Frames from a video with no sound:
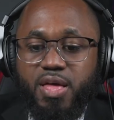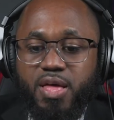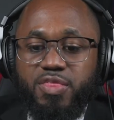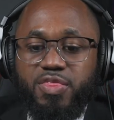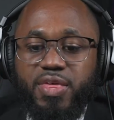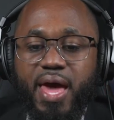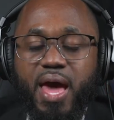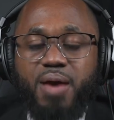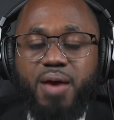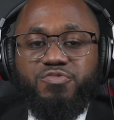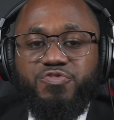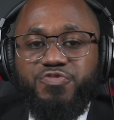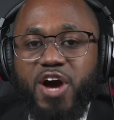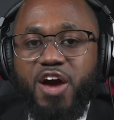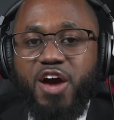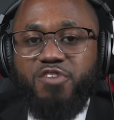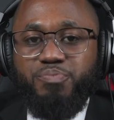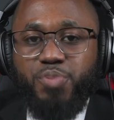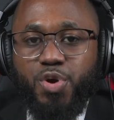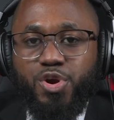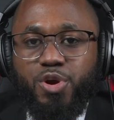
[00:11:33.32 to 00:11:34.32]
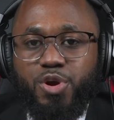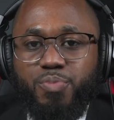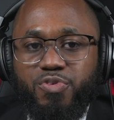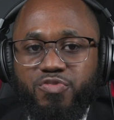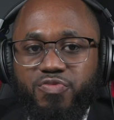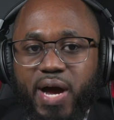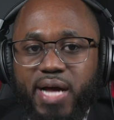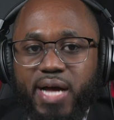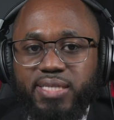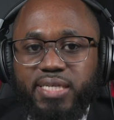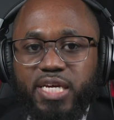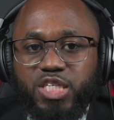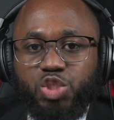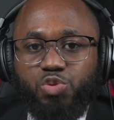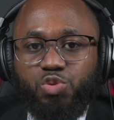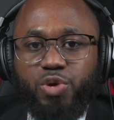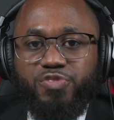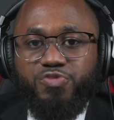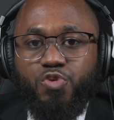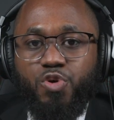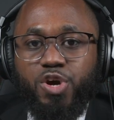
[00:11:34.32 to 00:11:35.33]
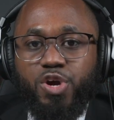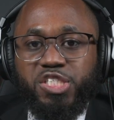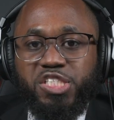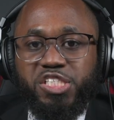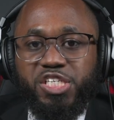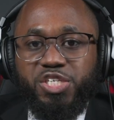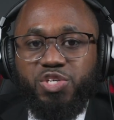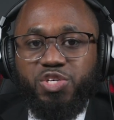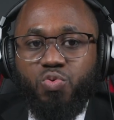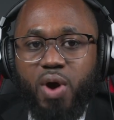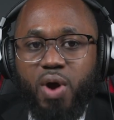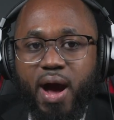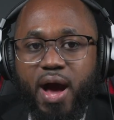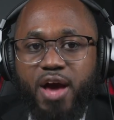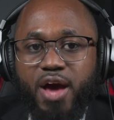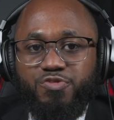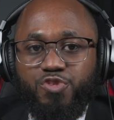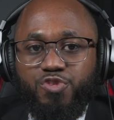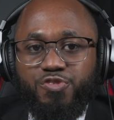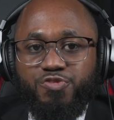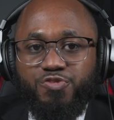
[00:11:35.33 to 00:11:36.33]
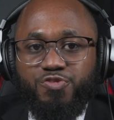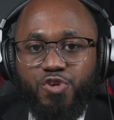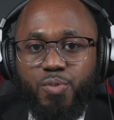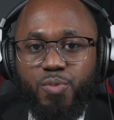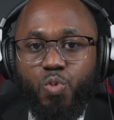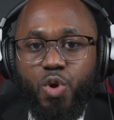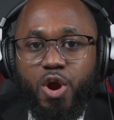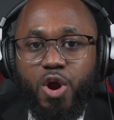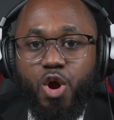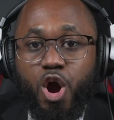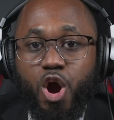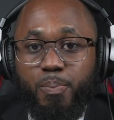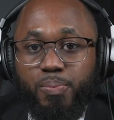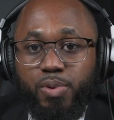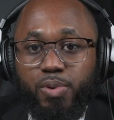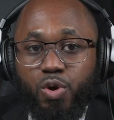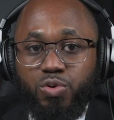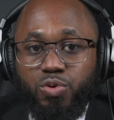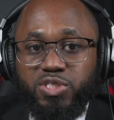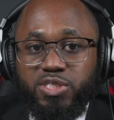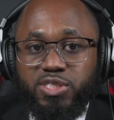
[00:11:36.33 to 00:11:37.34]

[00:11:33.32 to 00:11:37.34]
The M5 burner provides a straightforward GUI for firmware upload.